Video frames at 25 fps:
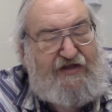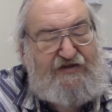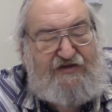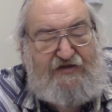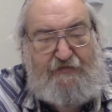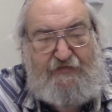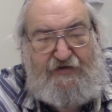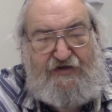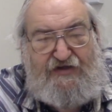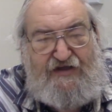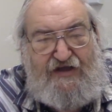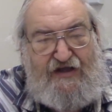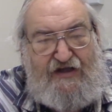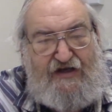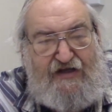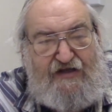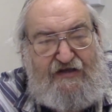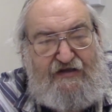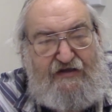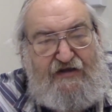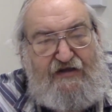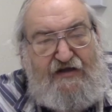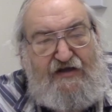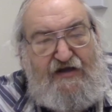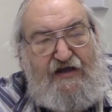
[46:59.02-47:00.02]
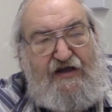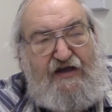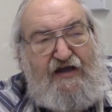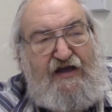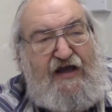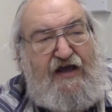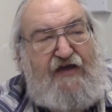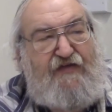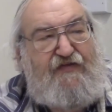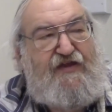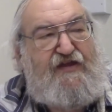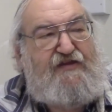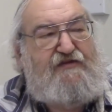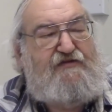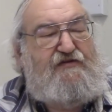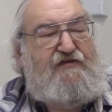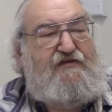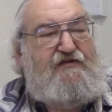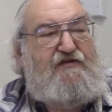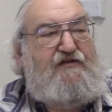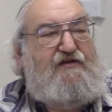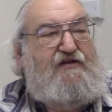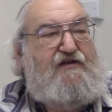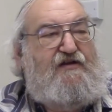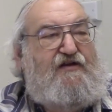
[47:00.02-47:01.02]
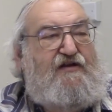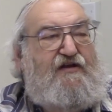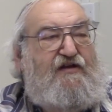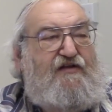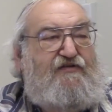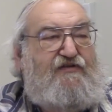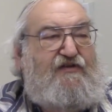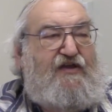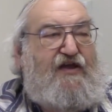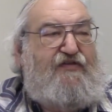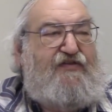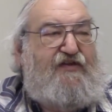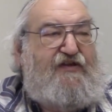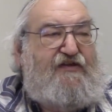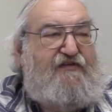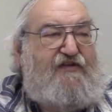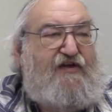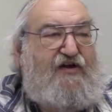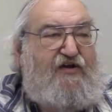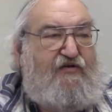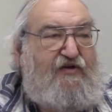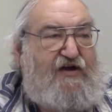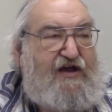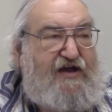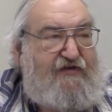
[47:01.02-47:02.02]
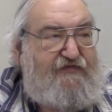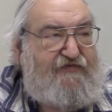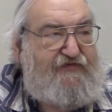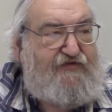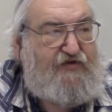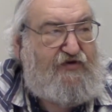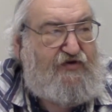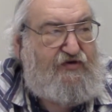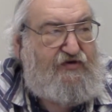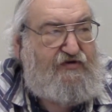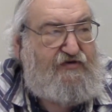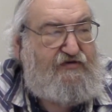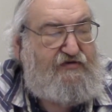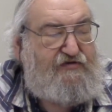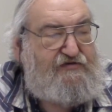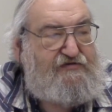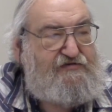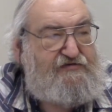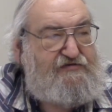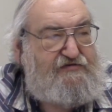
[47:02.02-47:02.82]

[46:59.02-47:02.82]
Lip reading: at the beginning, and then nothing thereafter.